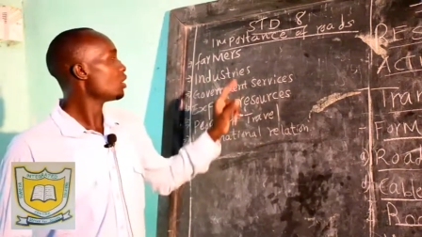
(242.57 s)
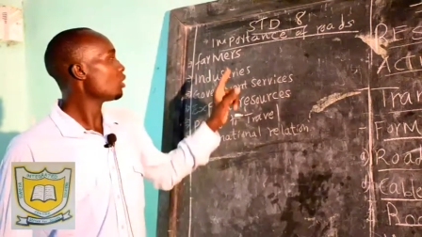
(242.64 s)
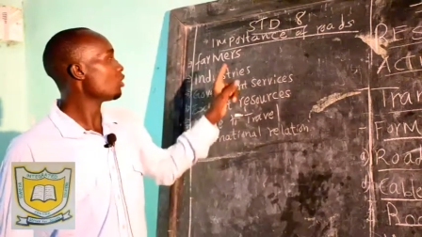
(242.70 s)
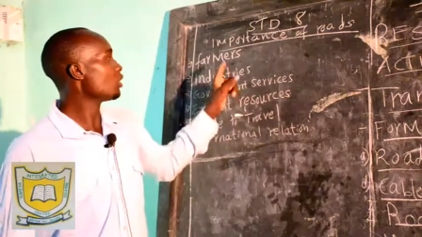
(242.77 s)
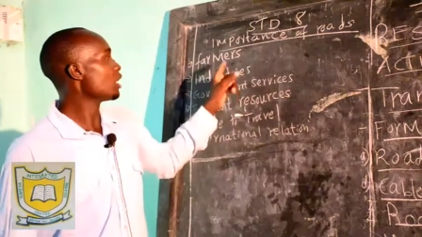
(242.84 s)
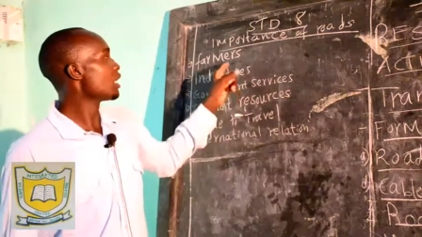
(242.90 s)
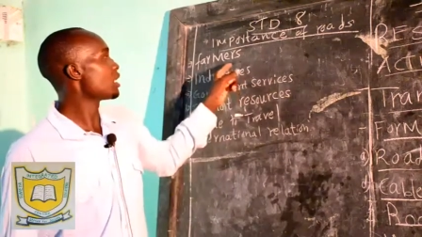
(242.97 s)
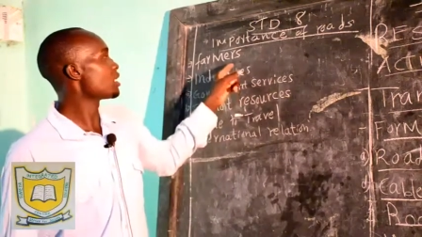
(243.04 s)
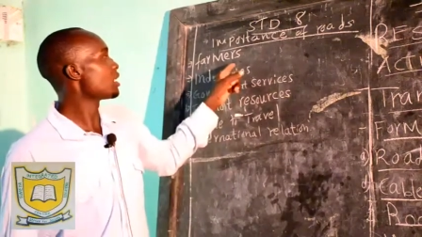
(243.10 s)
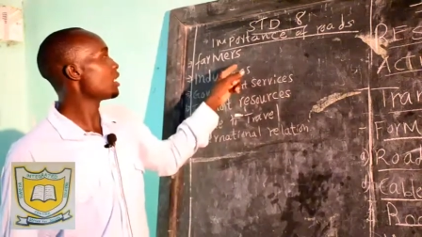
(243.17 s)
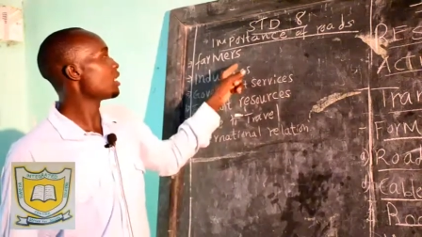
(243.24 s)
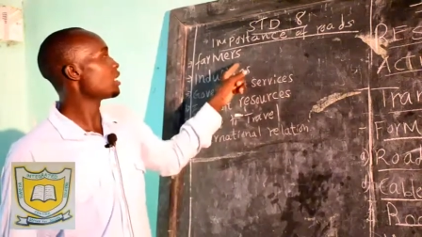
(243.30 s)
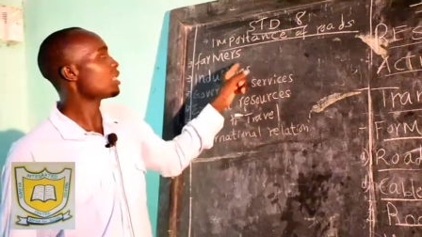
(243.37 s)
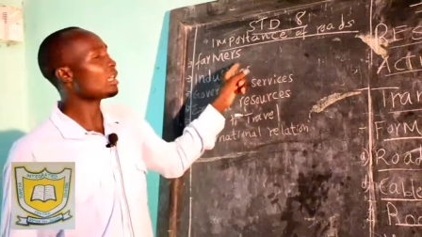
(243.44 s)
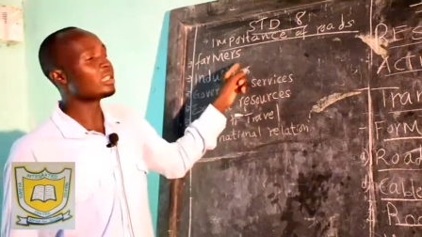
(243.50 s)
we are
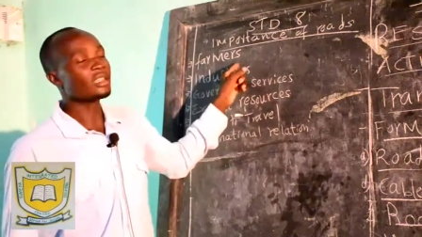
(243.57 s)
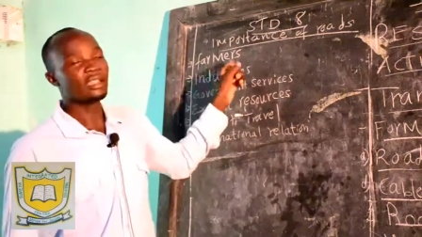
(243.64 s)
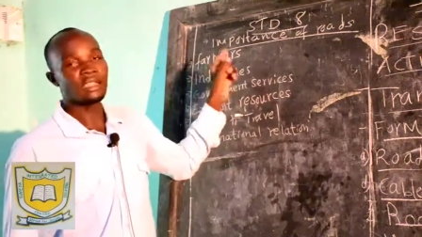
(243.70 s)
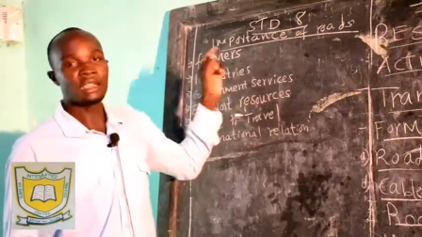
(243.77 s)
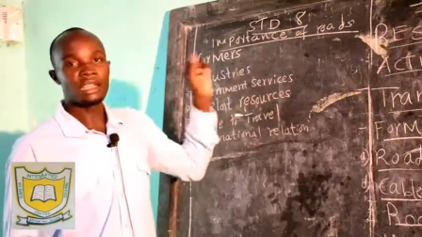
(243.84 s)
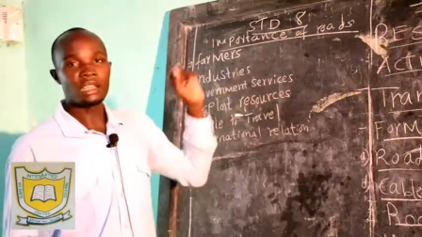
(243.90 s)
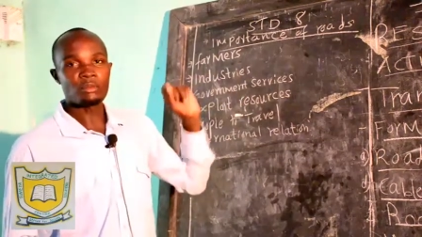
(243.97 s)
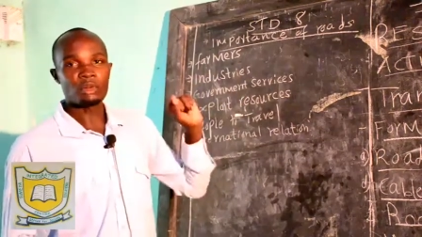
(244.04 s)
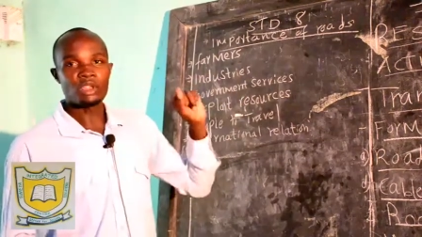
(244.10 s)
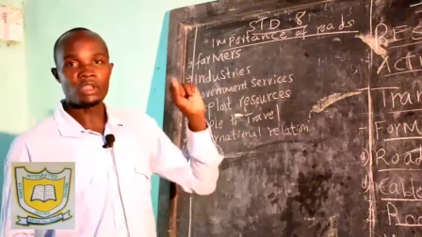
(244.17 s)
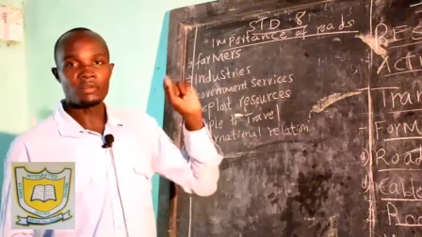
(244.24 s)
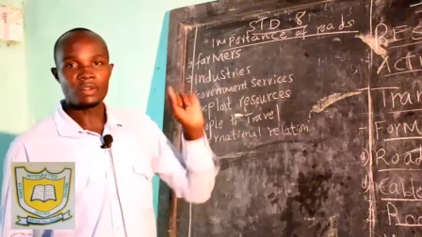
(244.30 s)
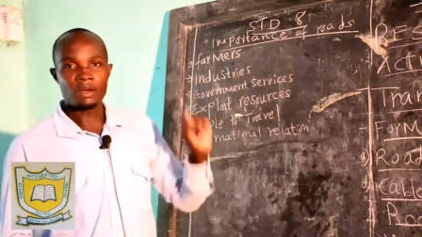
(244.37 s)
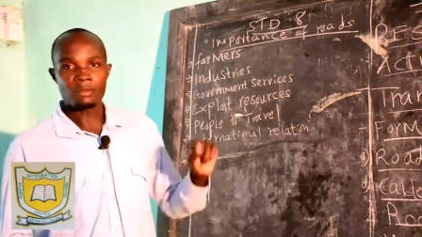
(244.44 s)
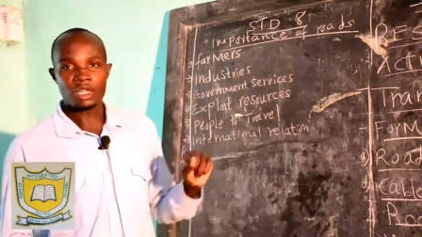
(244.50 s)
saying that they enable the
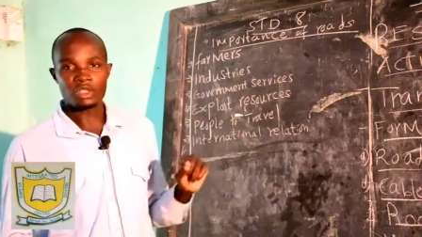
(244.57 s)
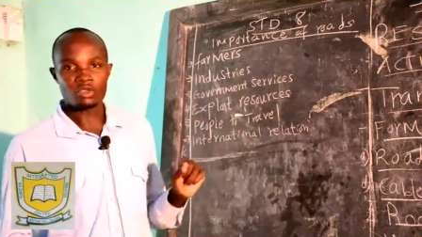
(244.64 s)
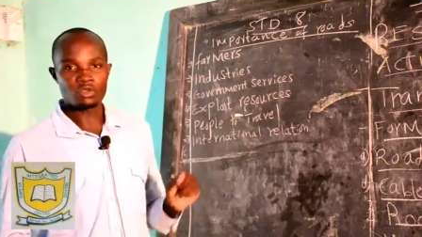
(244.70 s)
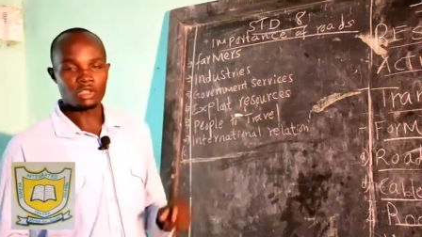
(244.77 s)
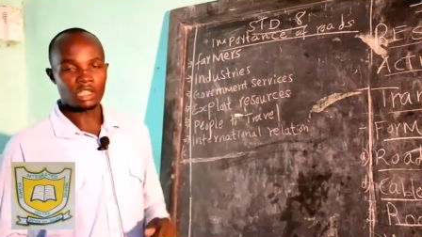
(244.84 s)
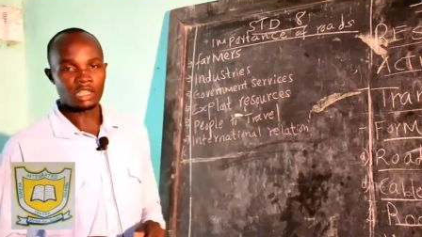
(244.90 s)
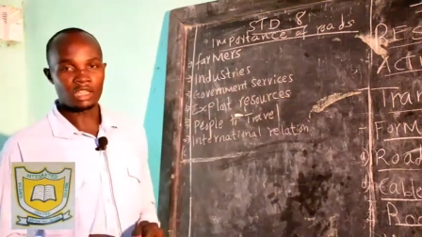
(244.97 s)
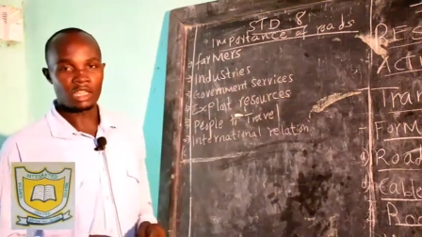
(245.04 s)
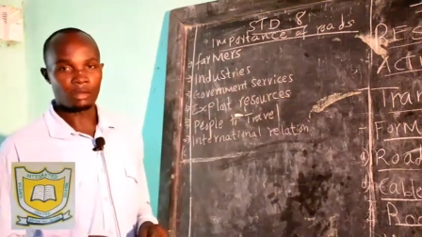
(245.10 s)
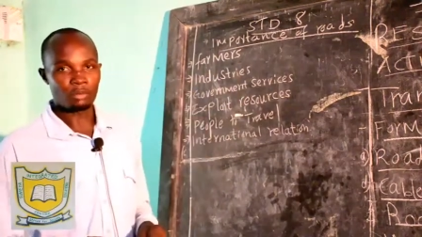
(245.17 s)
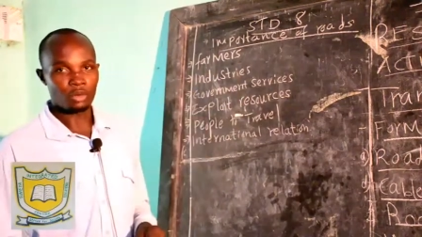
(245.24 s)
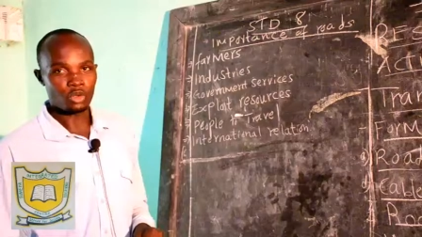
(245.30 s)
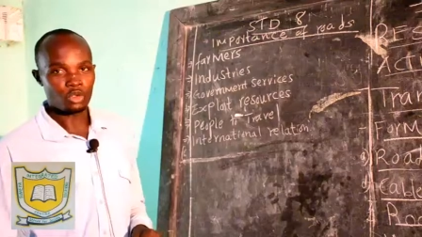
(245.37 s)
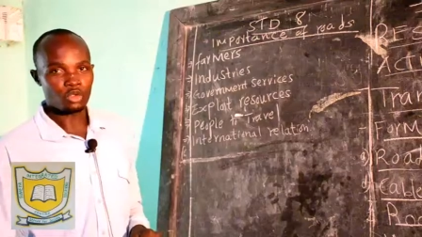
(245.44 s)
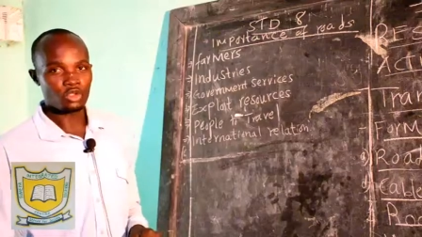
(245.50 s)
farmers to take their
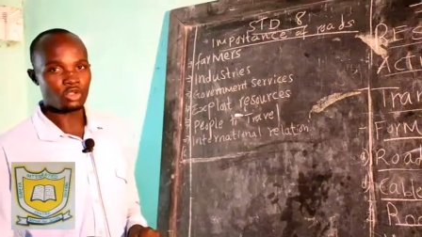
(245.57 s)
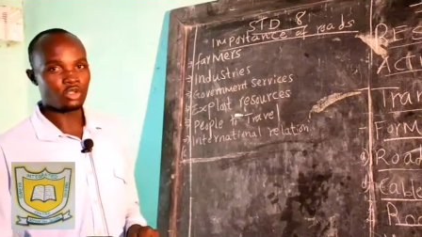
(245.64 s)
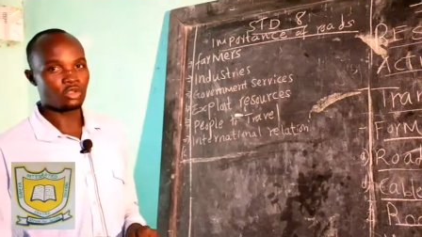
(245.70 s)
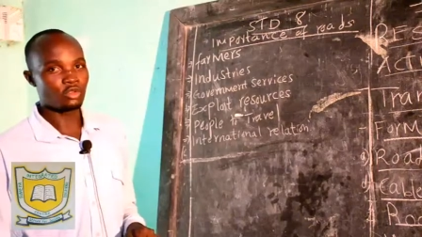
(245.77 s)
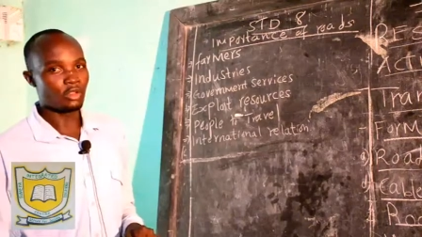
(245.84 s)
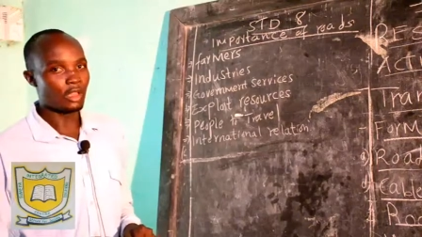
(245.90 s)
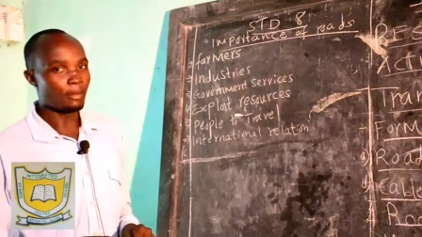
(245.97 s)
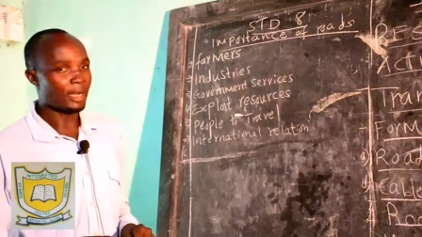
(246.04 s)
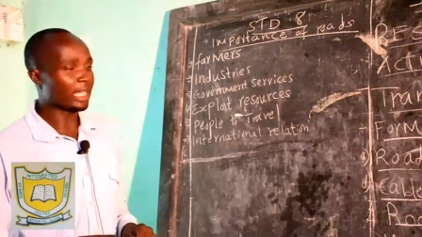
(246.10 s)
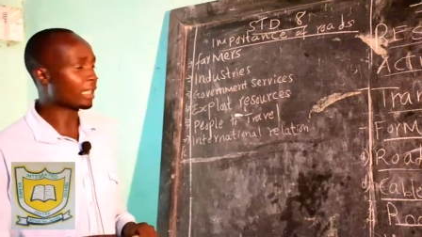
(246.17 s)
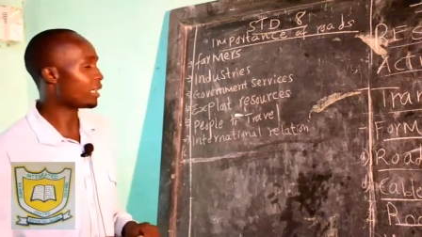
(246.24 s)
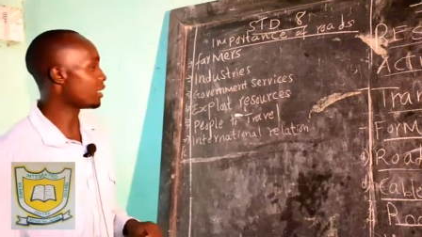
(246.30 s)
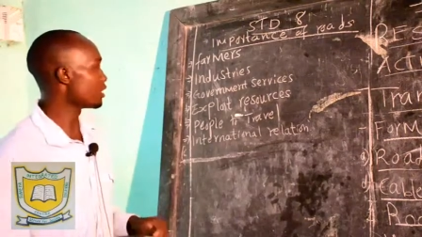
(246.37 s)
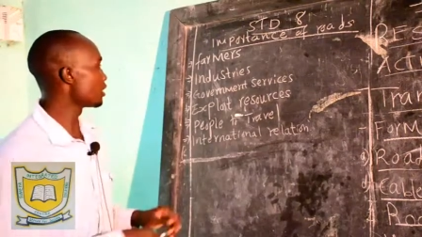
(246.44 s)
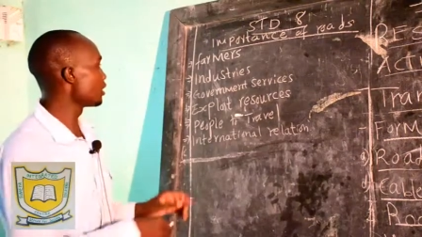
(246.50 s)
produce to the
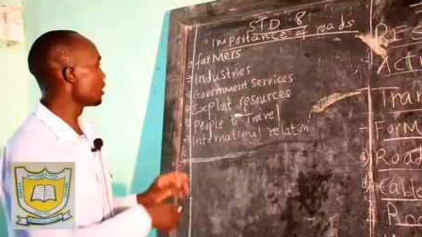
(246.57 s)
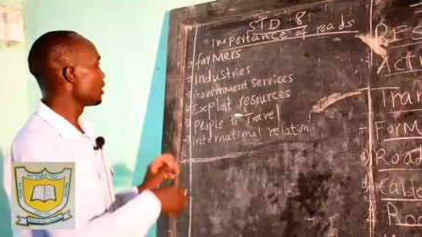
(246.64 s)
market.